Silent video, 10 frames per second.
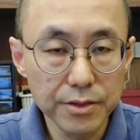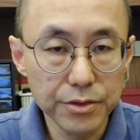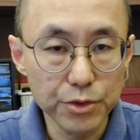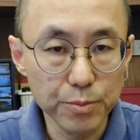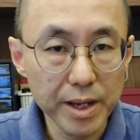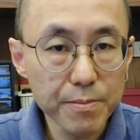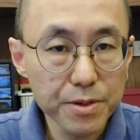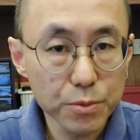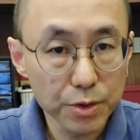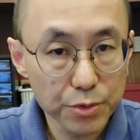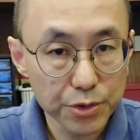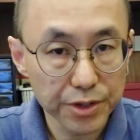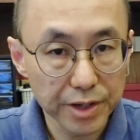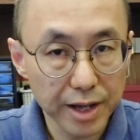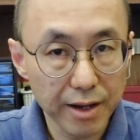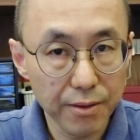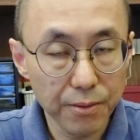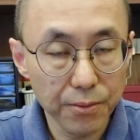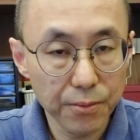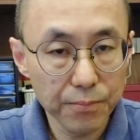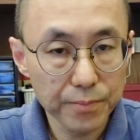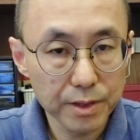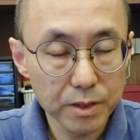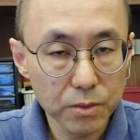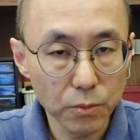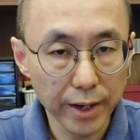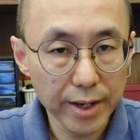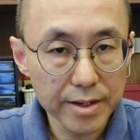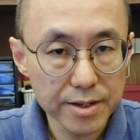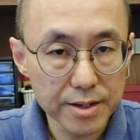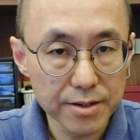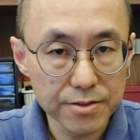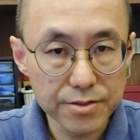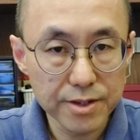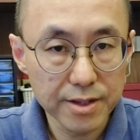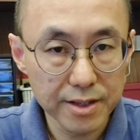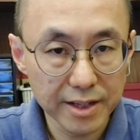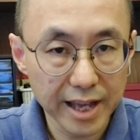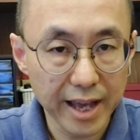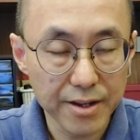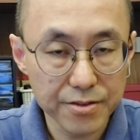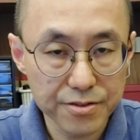You may be wondering now, where is the catch?